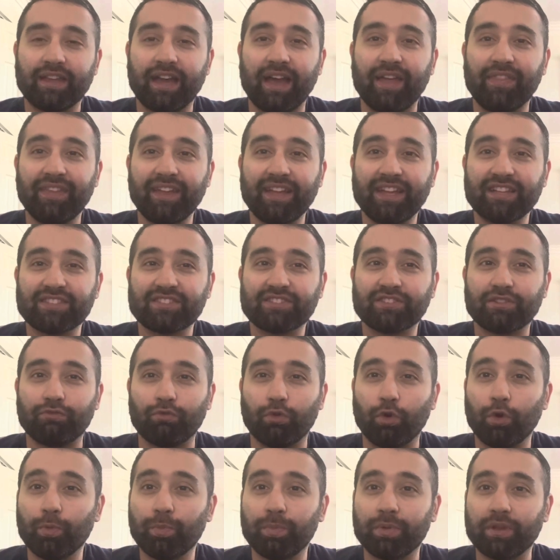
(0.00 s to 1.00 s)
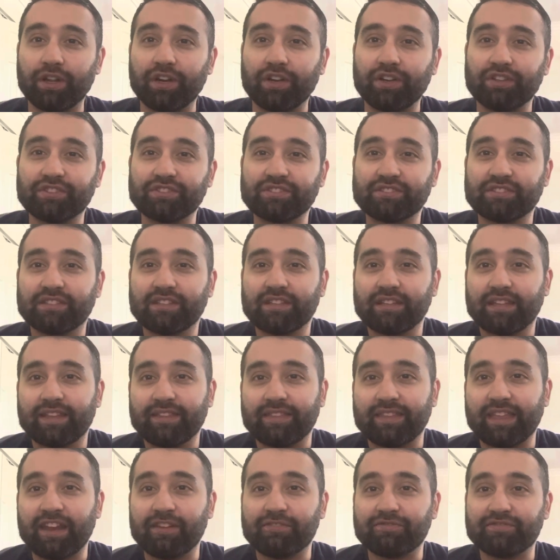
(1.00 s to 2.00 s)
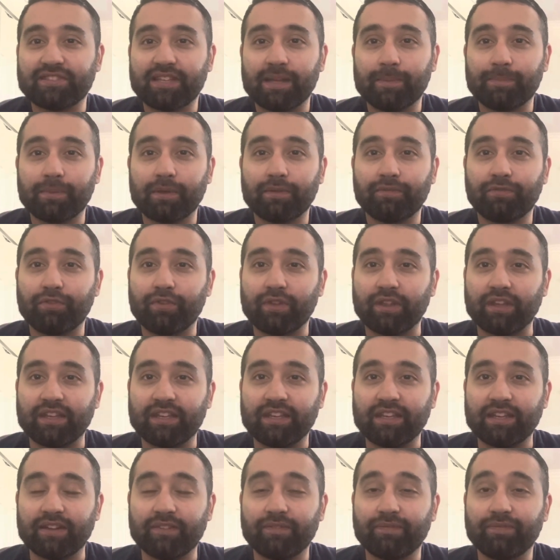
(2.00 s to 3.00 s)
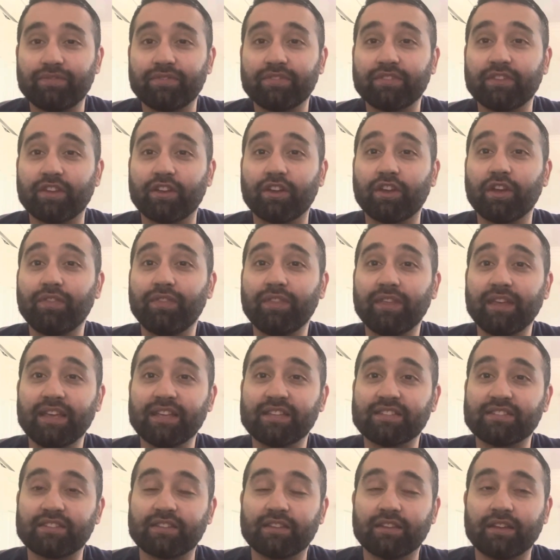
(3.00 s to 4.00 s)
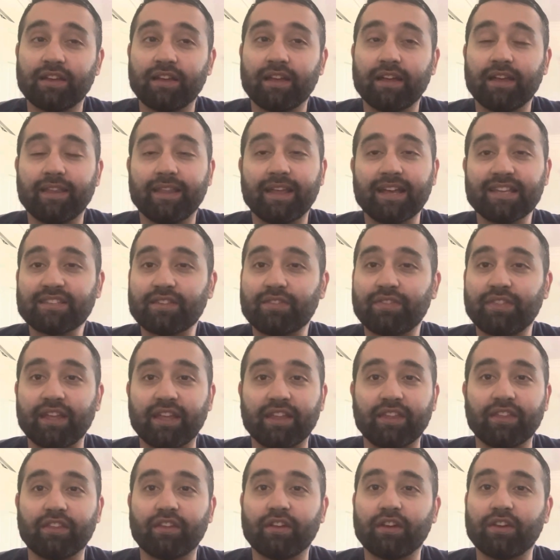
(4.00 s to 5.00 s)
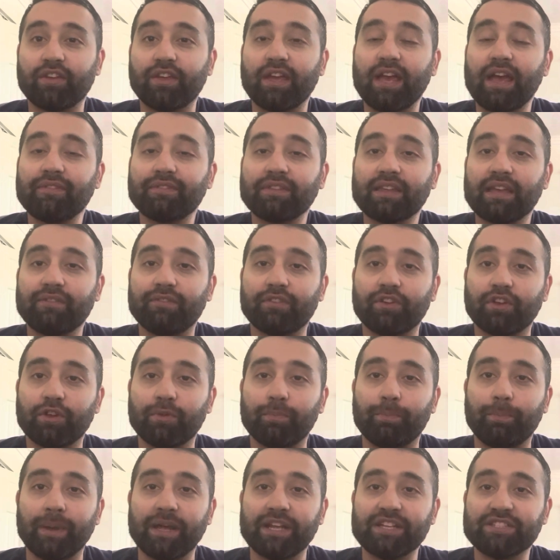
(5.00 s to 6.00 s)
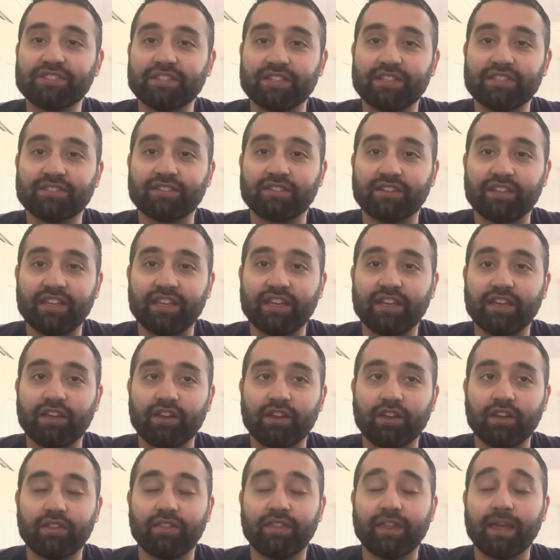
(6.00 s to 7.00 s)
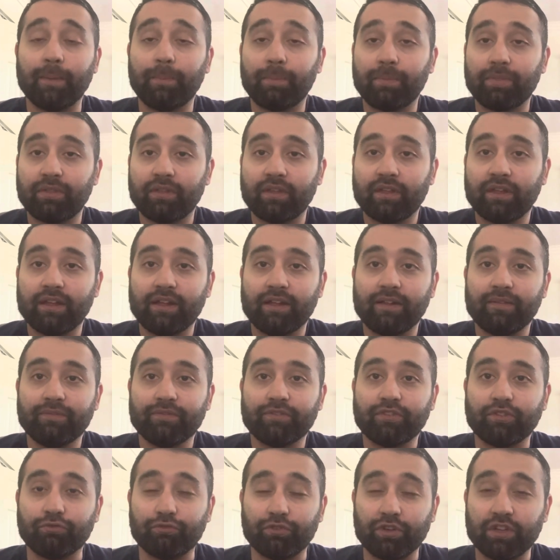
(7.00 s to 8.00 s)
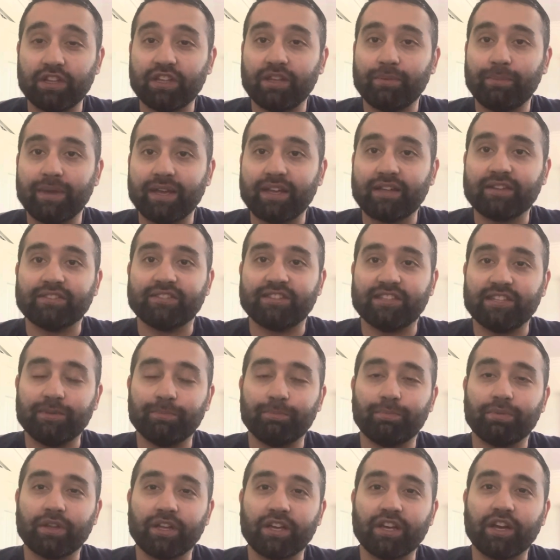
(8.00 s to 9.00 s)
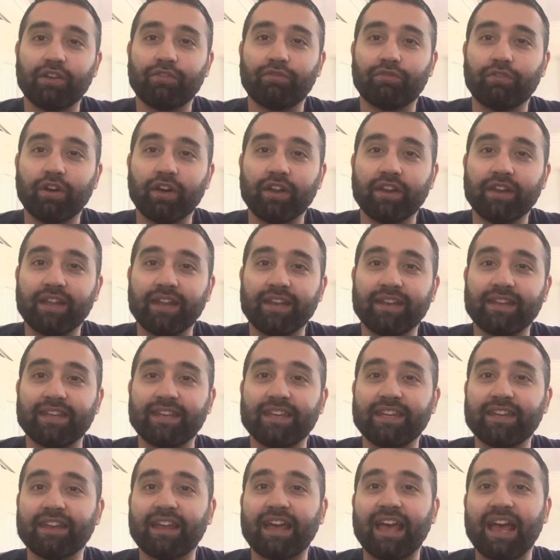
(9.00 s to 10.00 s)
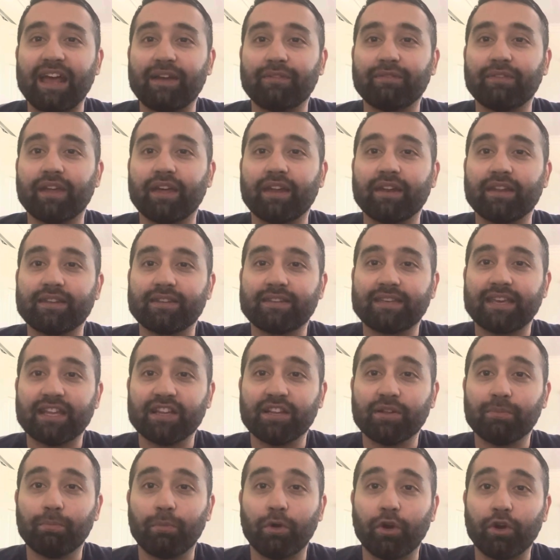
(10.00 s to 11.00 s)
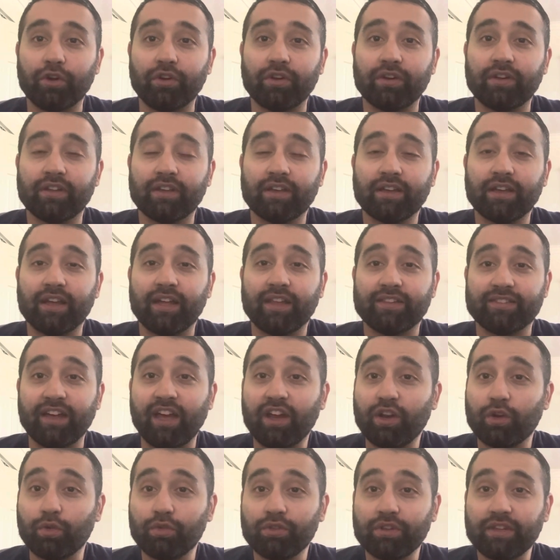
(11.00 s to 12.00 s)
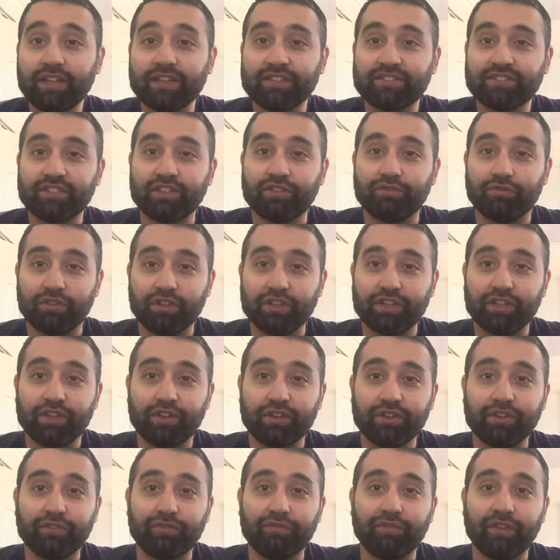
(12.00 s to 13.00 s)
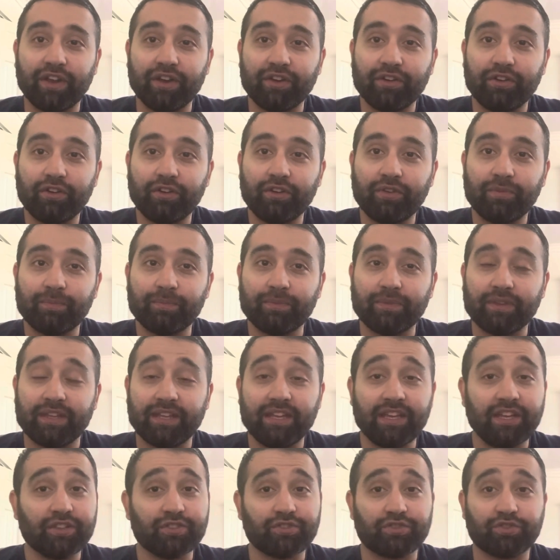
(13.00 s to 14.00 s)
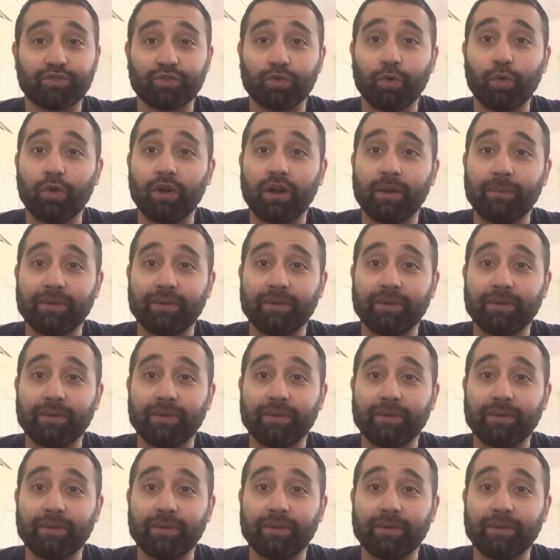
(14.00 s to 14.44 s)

I think it's the role players that have stepped up for the Heat. The good thing is, that's the thing, you have to have a good bench in this league, good depth, to really make a deep playoff run, and the Heat have that. Caleb Martin, not only is he a really good defender, he can score.